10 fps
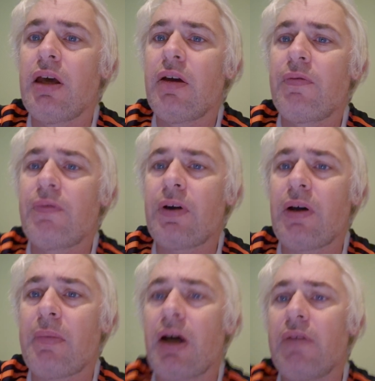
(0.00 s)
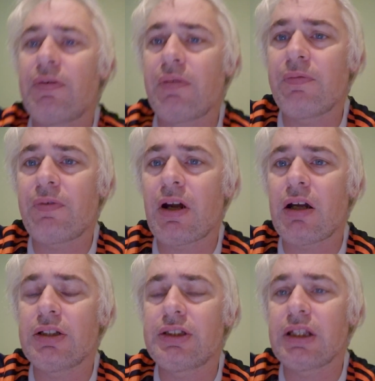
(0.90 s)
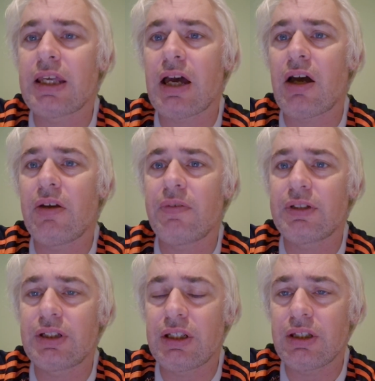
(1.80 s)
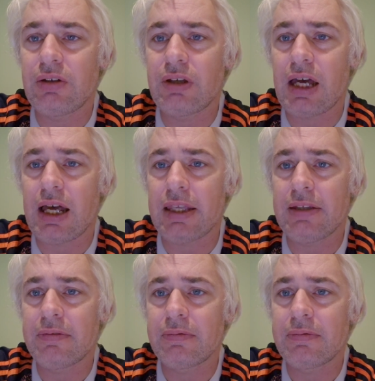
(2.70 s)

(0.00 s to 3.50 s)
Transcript: from over in France to get over to the UK